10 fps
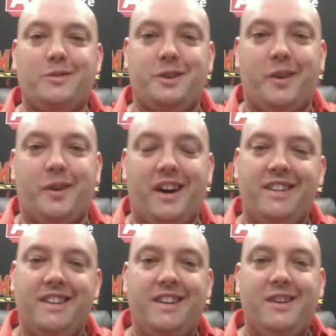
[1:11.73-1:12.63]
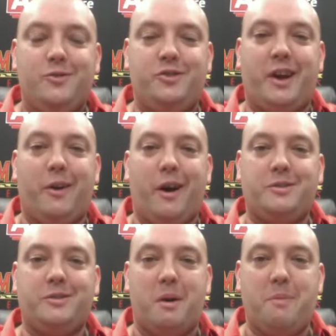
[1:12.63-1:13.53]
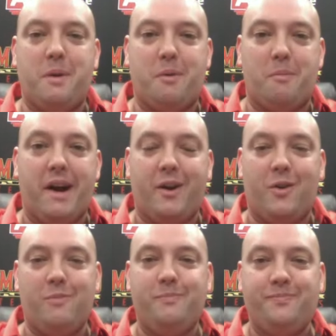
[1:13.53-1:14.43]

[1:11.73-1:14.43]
so uh, shout out to my people back home.